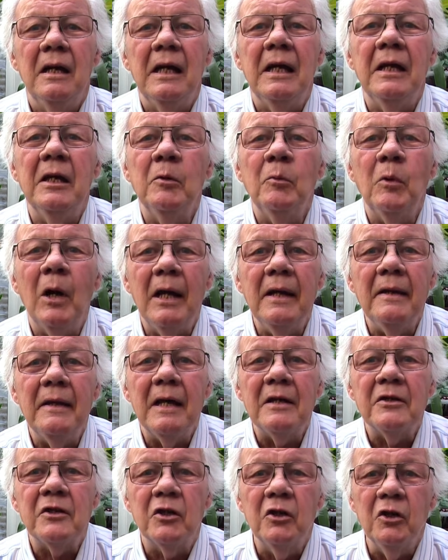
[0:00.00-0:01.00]
In a way
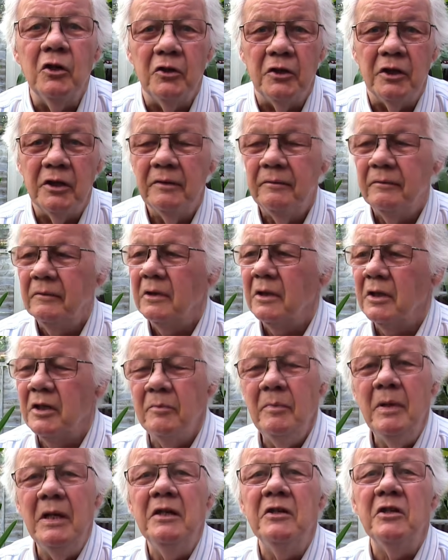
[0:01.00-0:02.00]
that's good, because
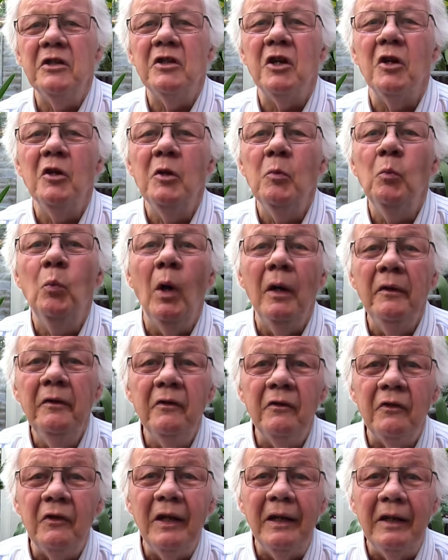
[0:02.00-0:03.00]
it means there's only
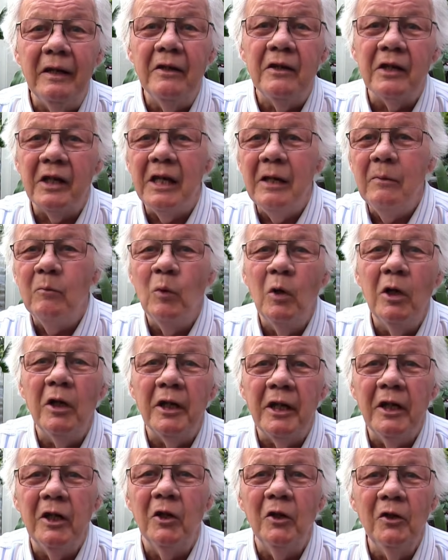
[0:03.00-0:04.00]
one thing to keep
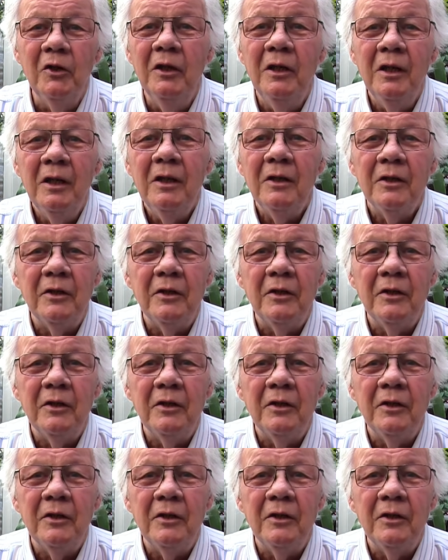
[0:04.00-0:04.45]
working on